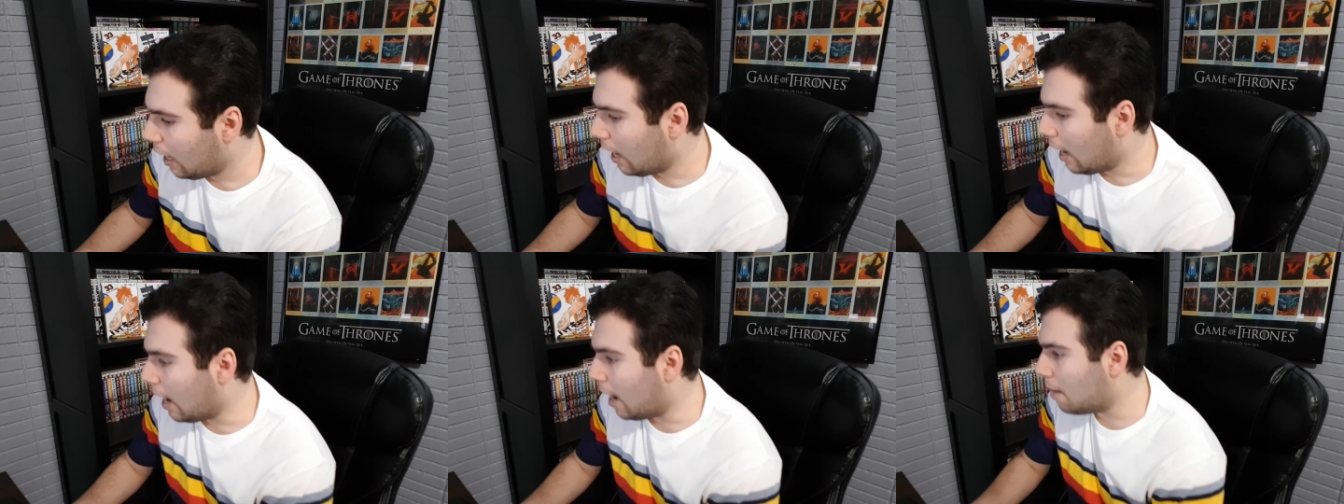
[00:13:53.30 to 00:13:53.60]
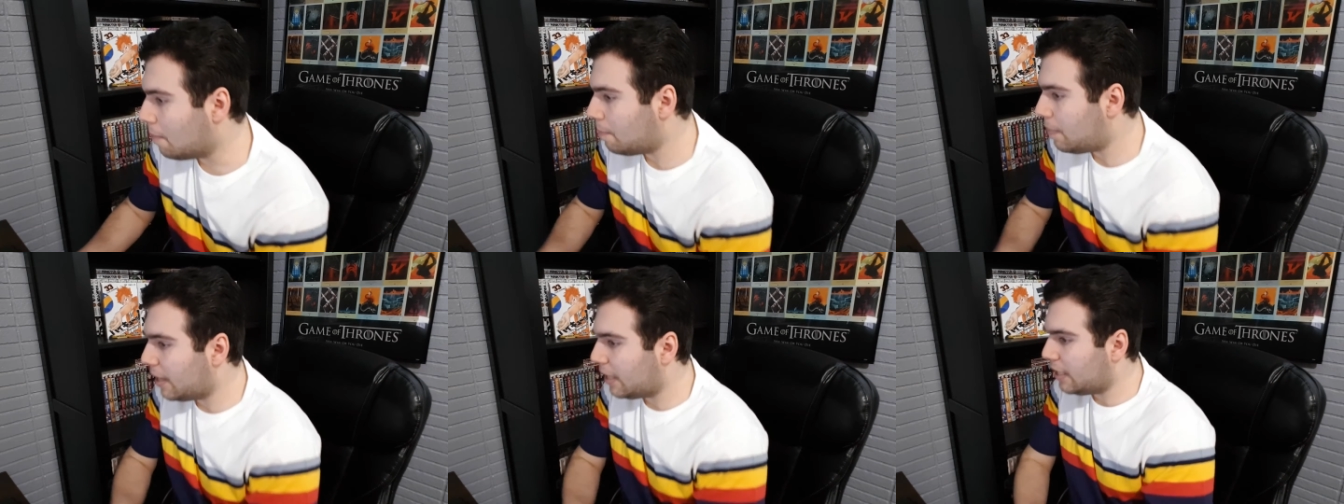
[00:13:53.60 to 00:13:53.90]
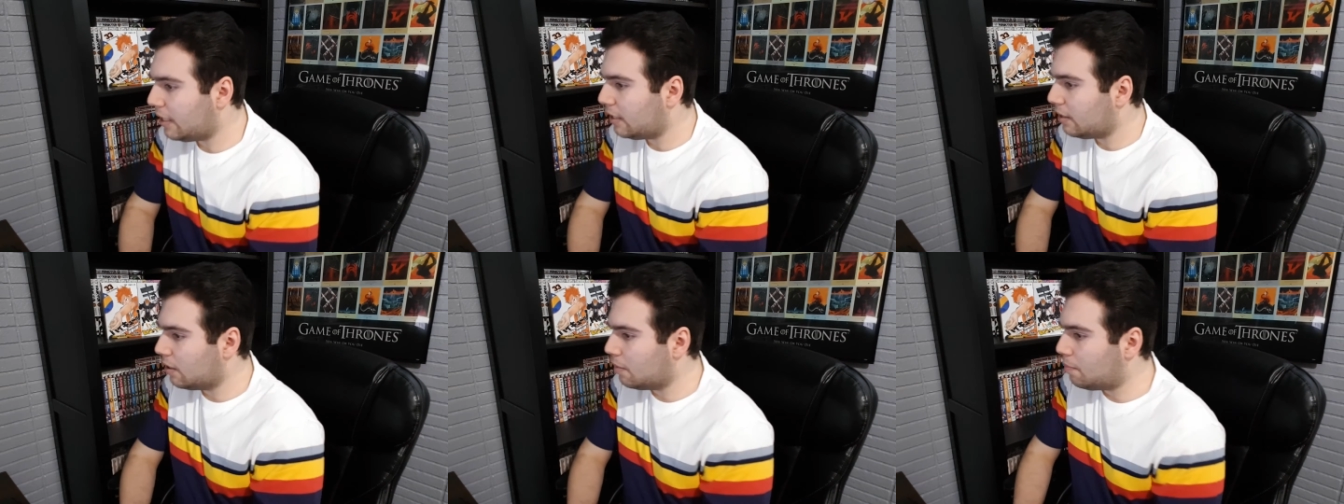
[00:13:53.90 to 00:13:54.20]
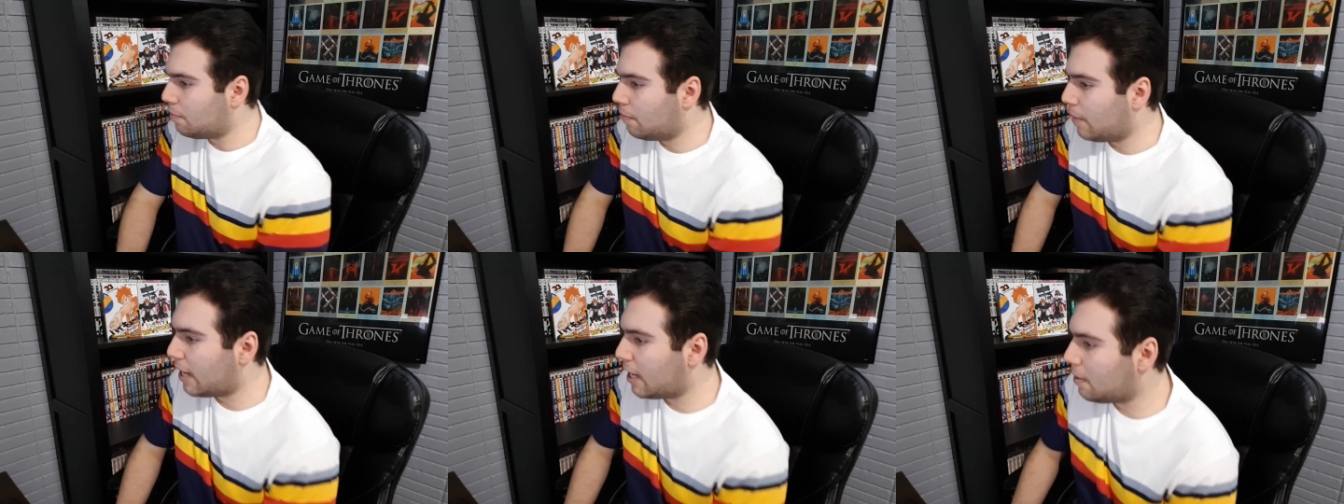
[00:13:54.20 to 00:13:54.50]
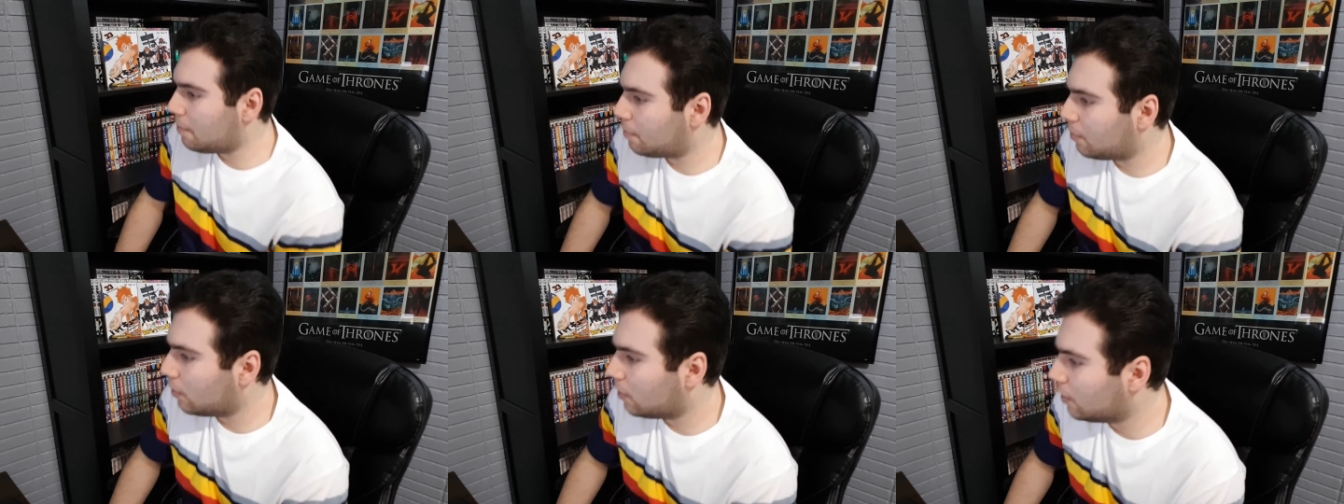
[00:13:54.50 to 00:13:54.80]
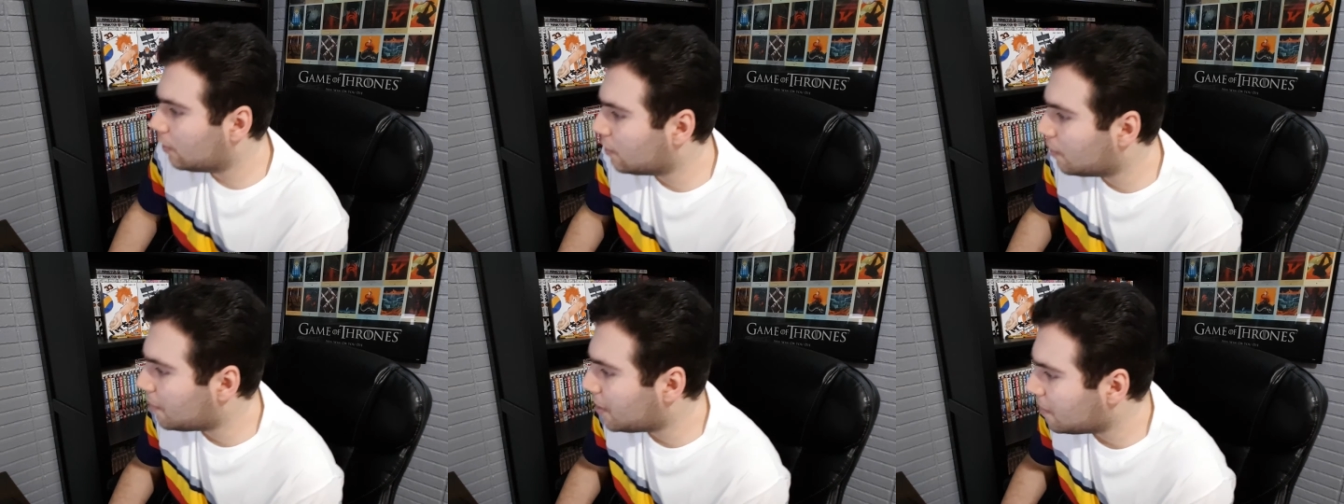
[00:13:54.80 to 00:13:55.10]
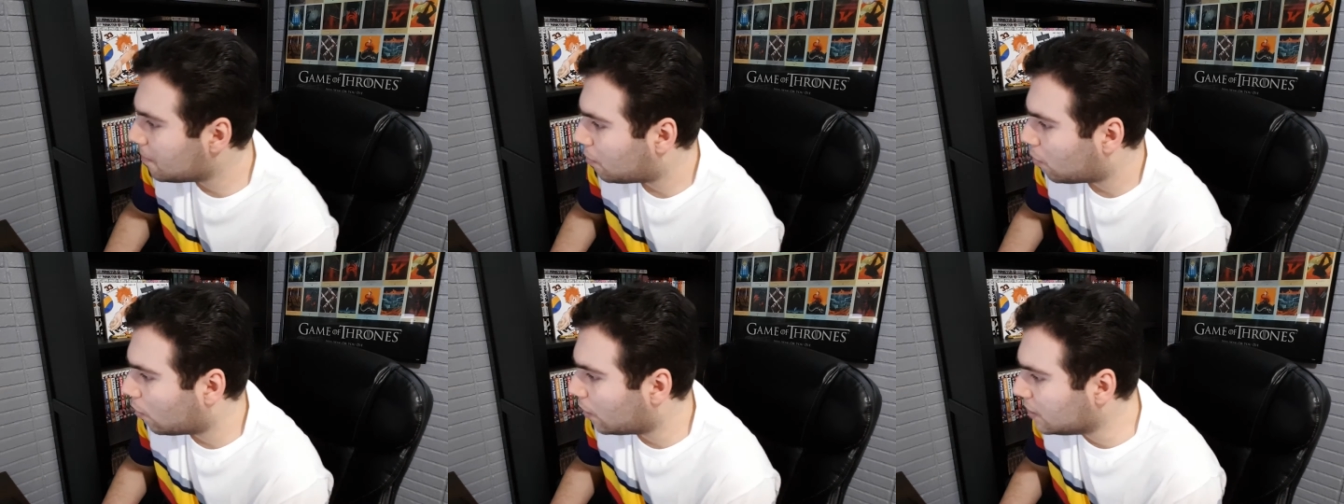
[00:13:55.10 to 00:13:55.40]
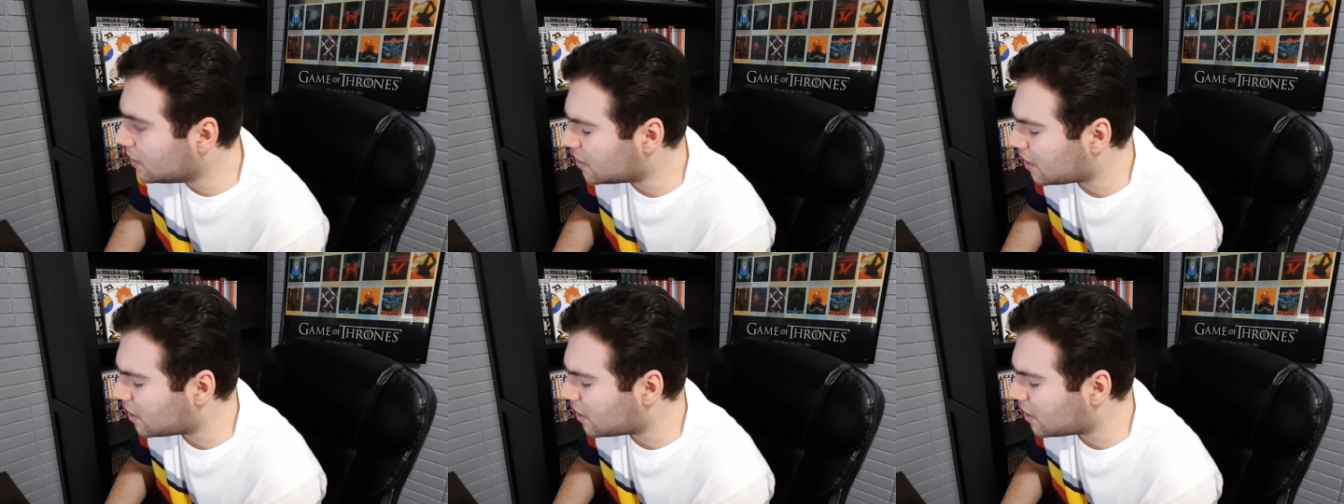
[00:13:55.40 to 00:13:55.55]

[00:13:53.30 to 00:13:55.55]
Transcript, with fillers: I'm betting the man, uh, the main point